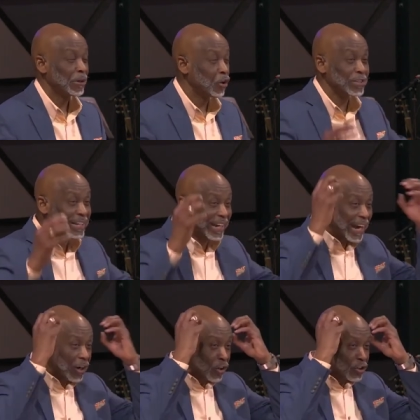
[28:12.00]
because they
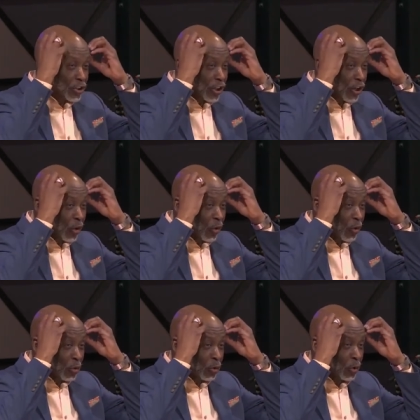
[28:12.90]
cannot
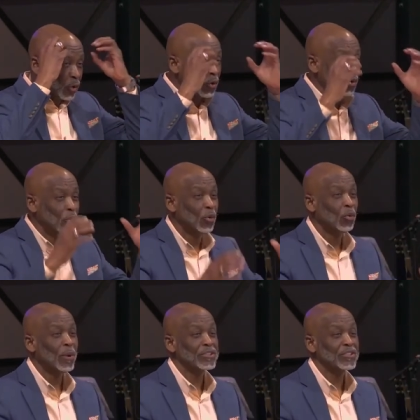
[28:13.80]
control
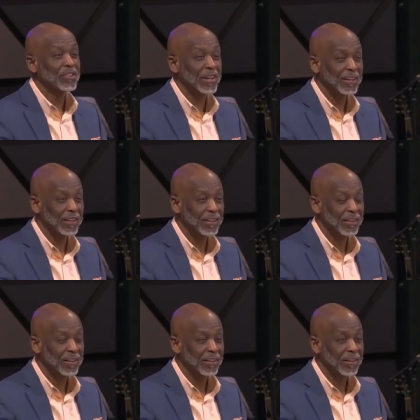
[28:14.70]
what you think.
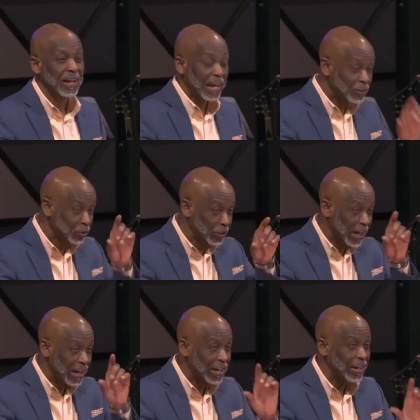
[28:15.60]
And
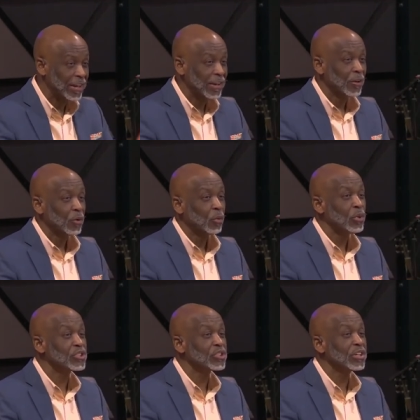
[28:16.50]
today
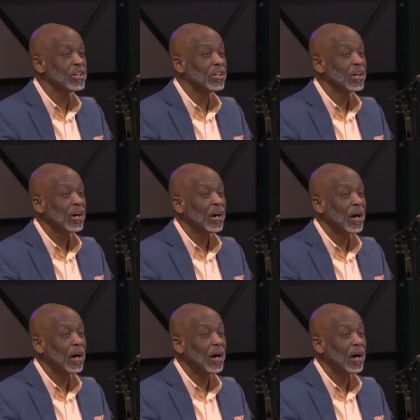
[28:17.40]
we see
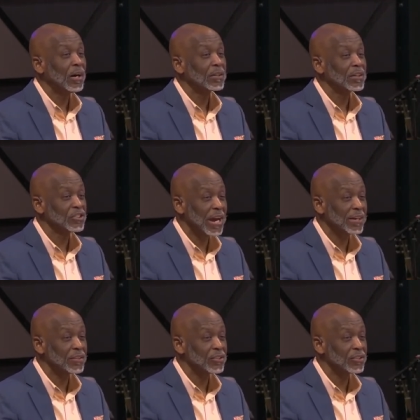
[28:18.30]
the
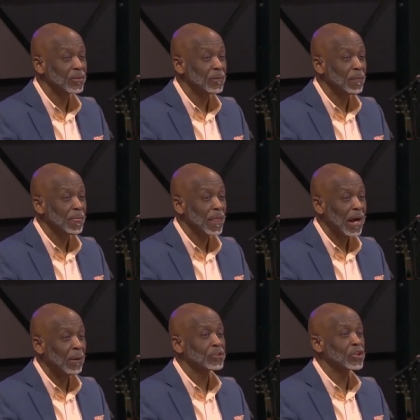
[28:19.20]
challenge.
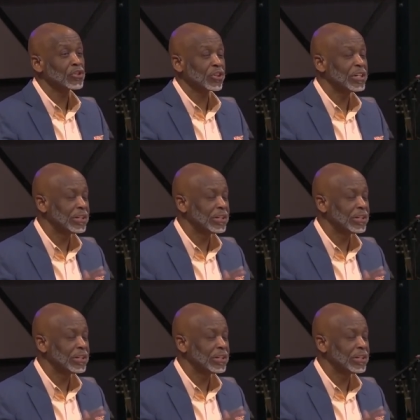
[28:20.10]
I was just